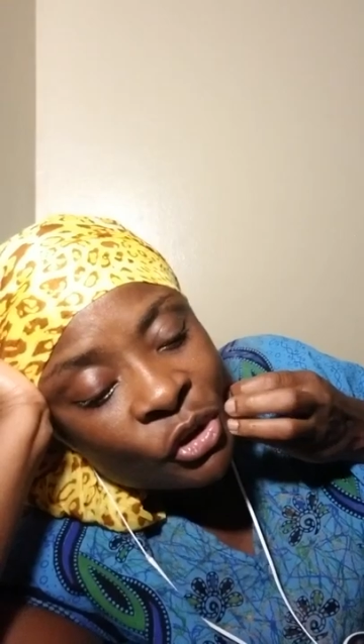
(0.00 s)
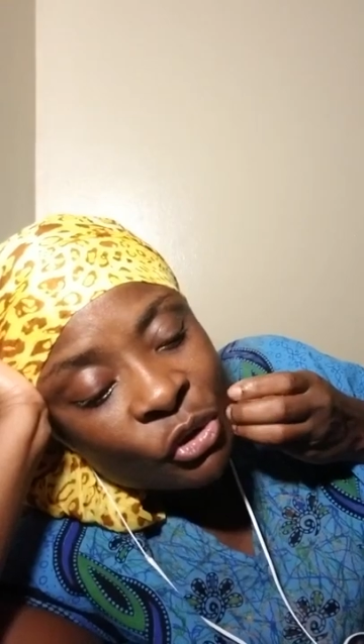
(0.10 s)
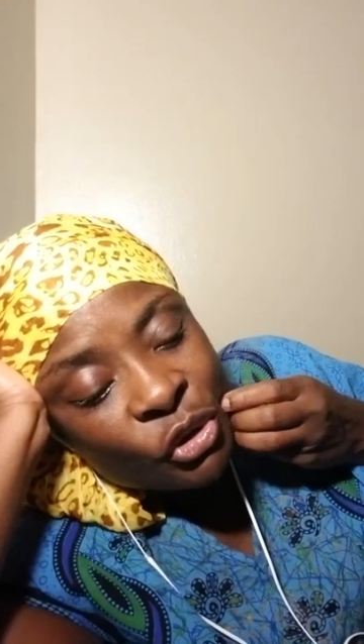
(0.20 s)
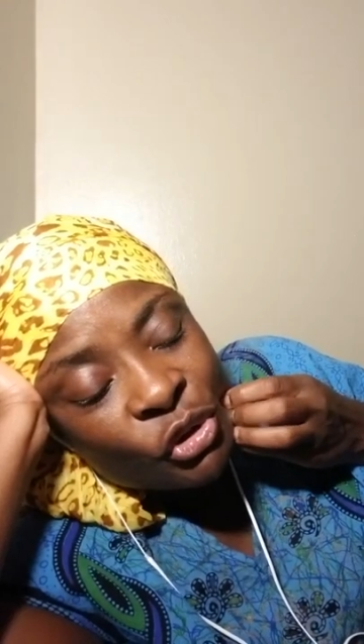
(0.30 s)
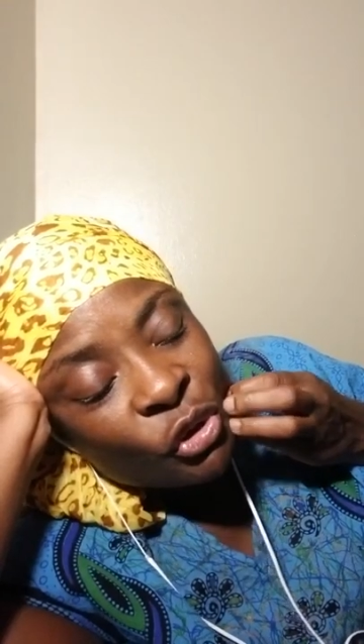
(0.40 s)

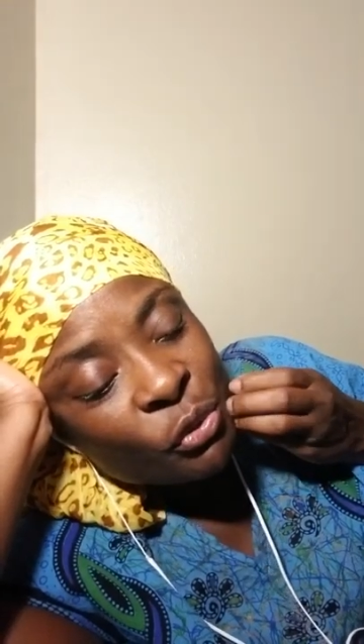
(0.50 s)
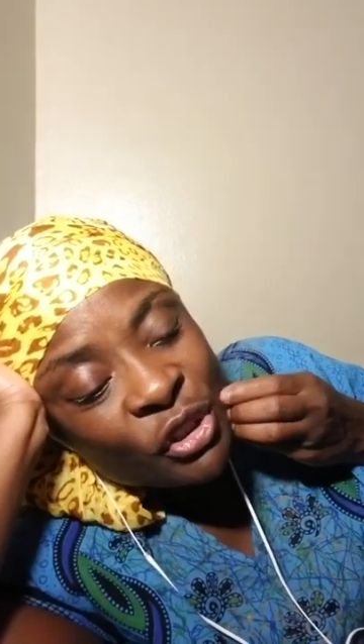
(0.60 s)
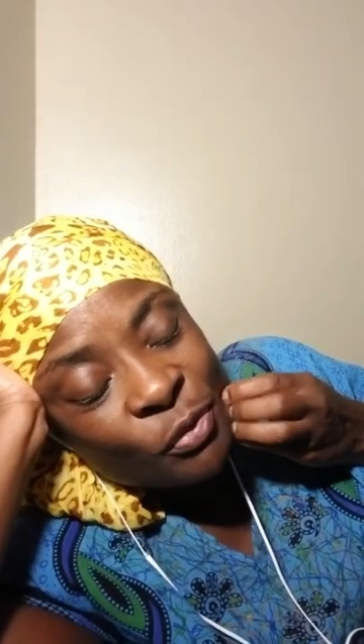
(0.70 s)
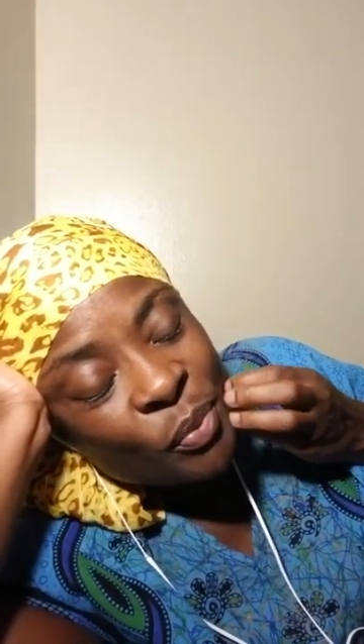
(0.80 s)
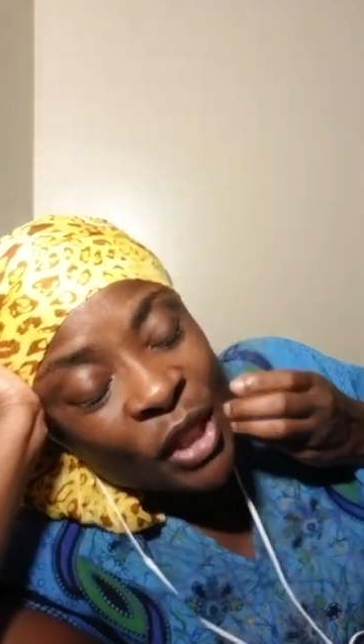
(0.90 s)
So you don't
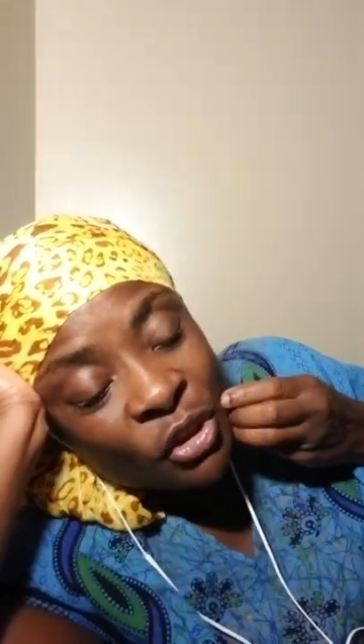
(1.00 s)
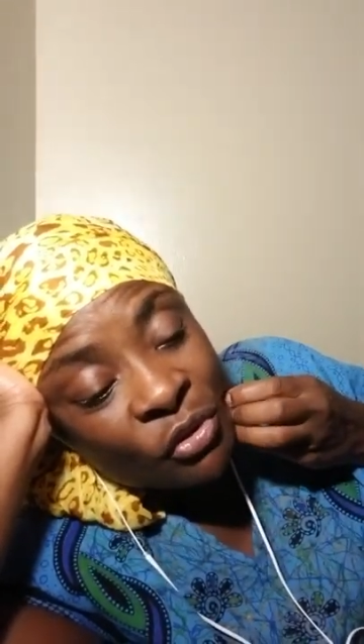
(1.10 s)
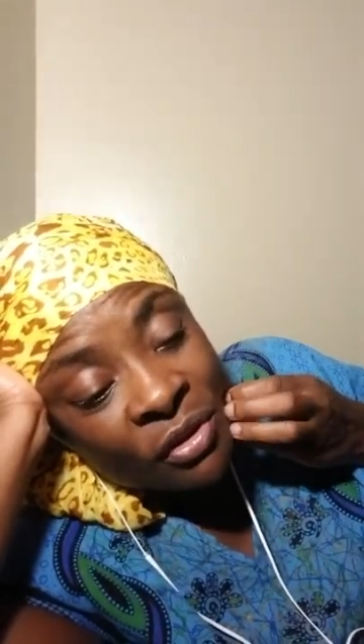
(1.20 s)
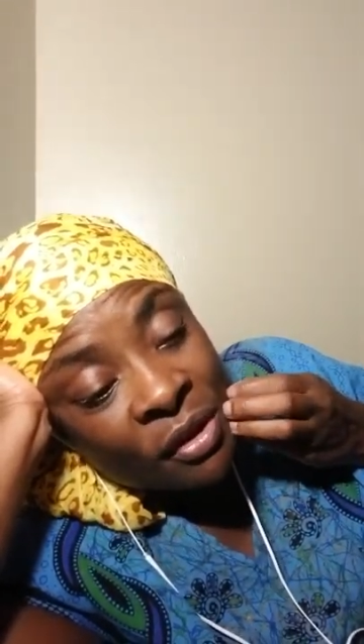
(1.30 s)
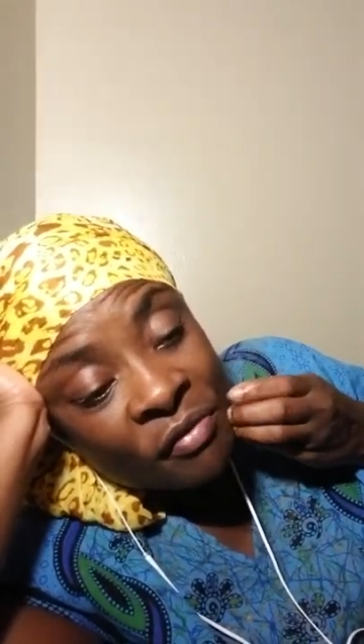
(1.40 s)
respect
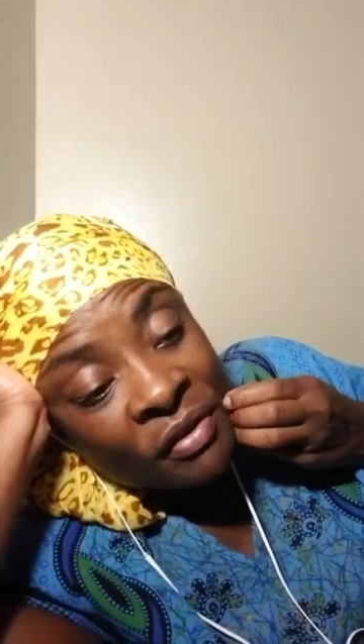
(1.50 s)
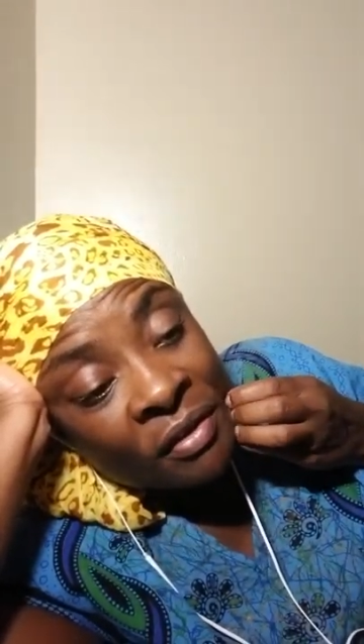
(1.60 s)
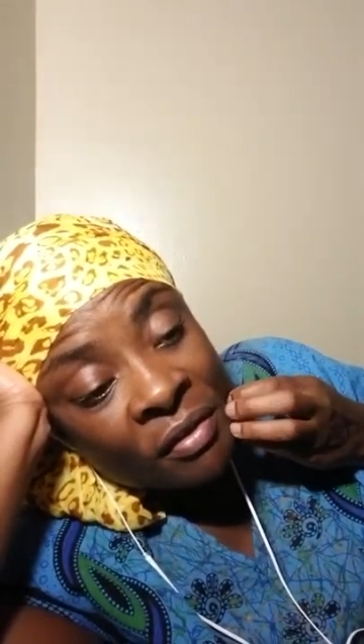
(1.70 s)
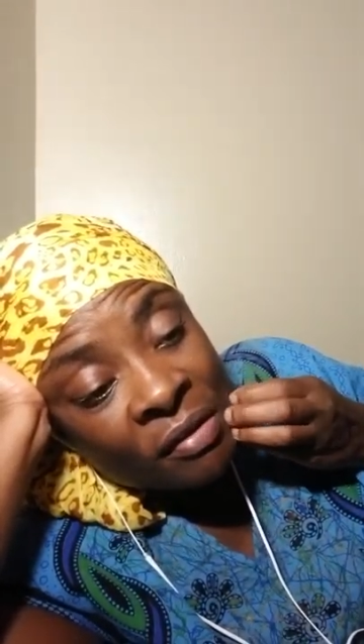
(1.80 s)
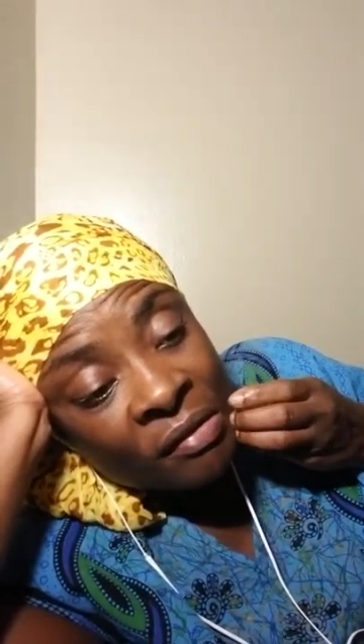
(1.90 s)
yourself,
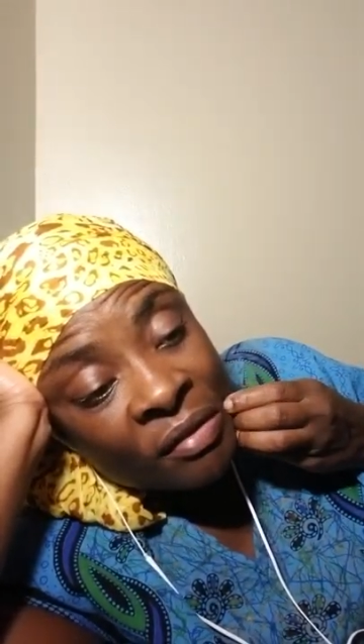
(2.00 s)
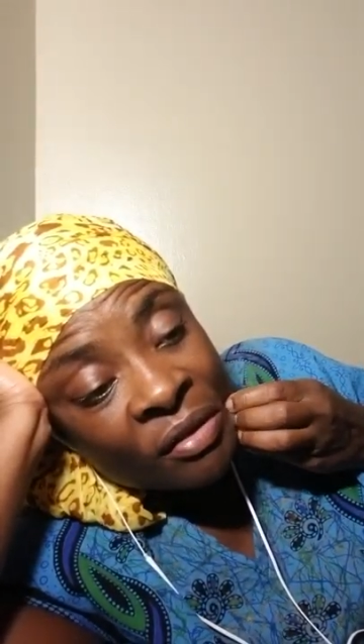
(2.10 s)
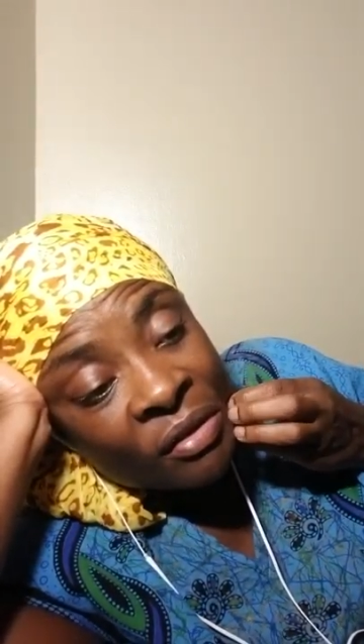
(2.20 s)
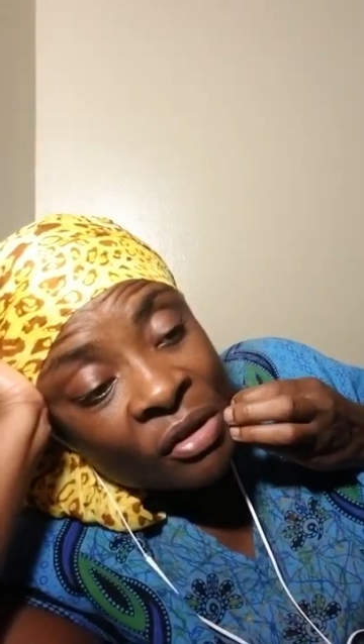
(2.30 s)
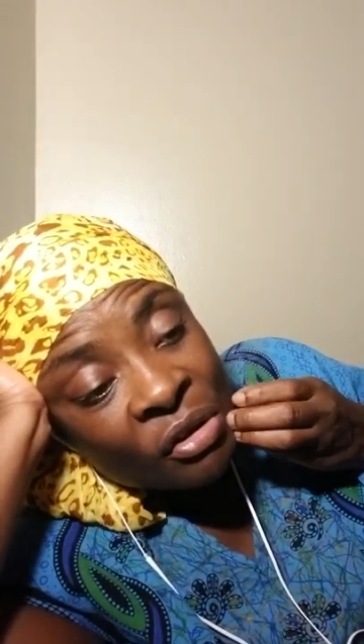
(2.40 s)
eh?
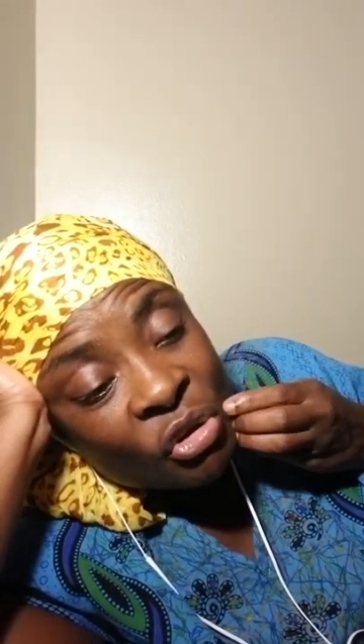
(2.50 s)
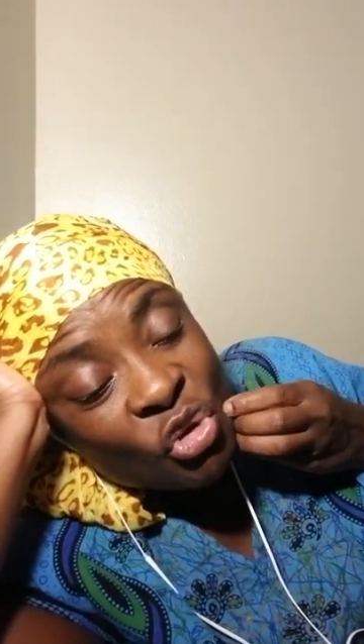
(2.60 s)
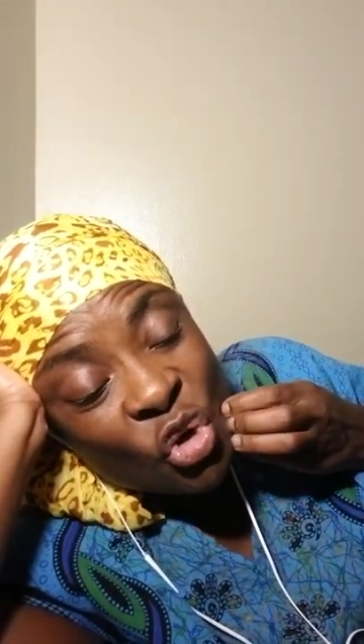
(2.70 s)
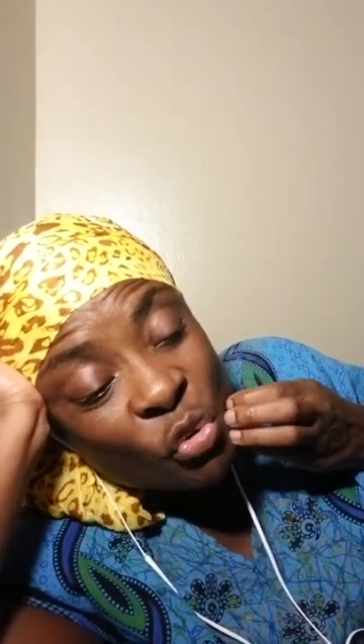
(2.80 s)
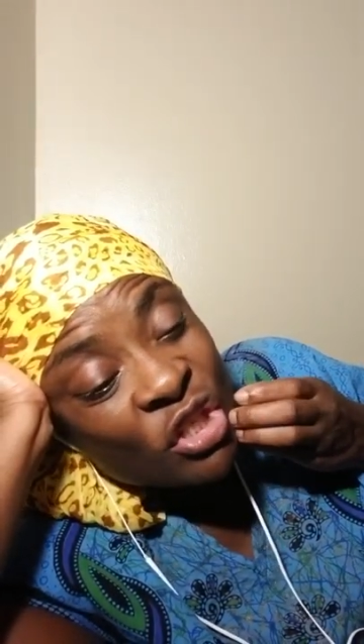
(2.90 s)

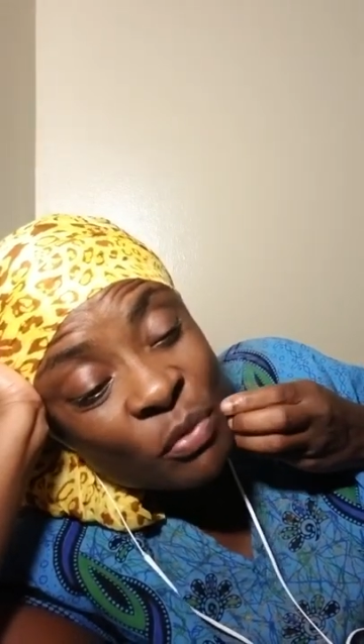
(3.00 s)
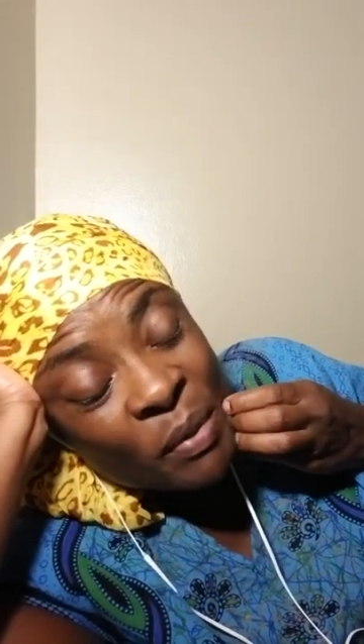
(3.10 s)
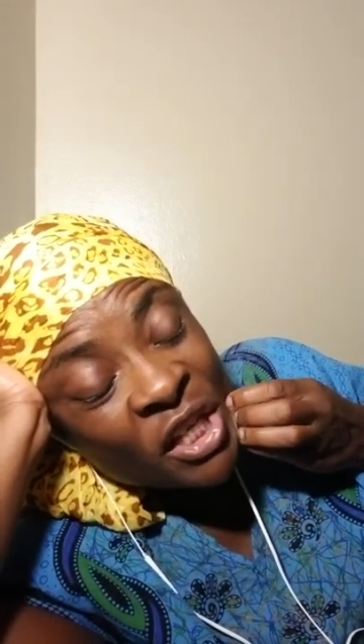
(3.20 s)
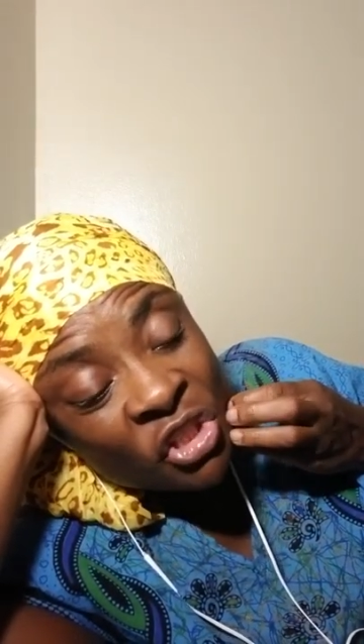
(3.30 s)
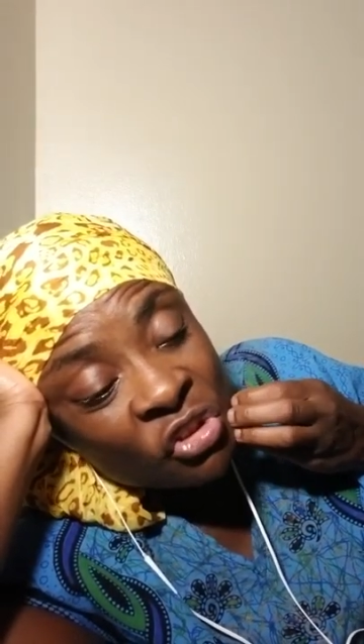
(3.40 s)
You don't
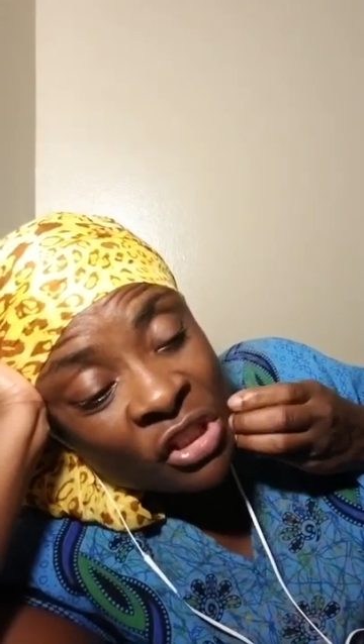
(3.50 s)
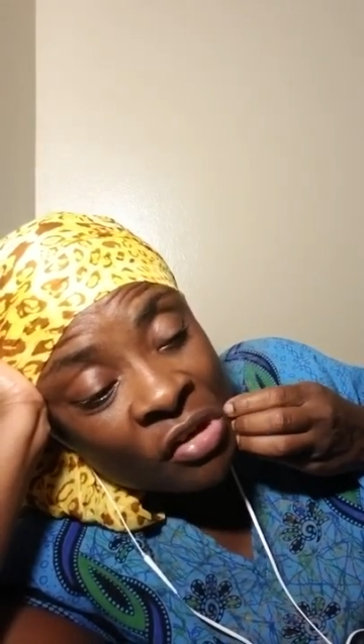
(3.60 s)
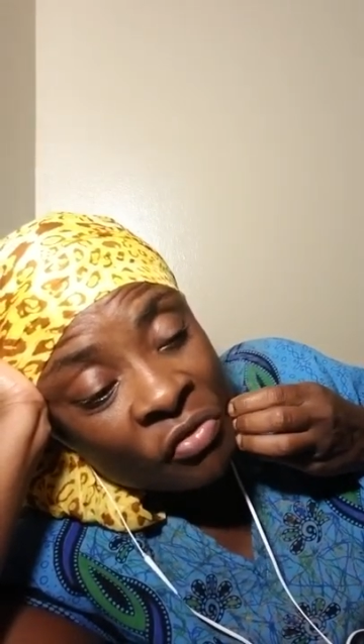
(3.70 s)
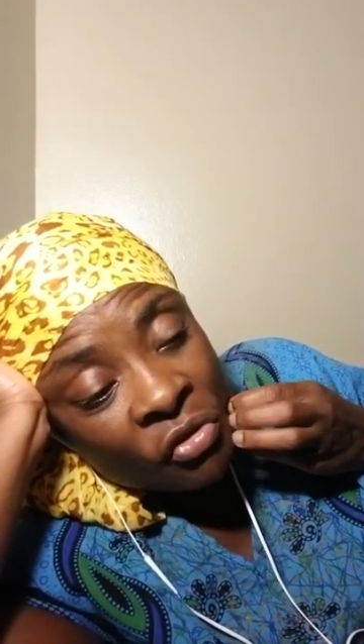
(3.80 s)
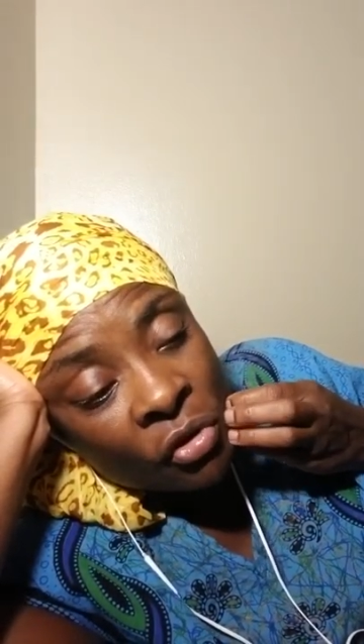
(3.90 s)
respect
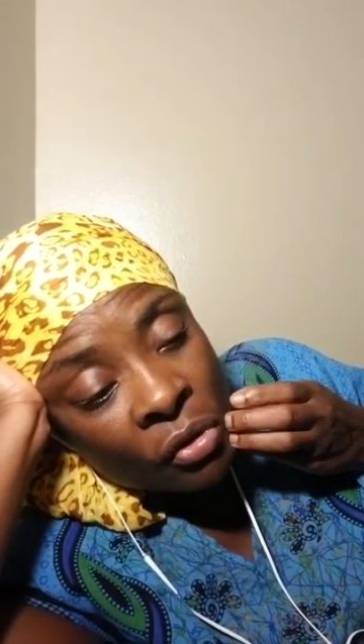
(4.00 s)
yourself.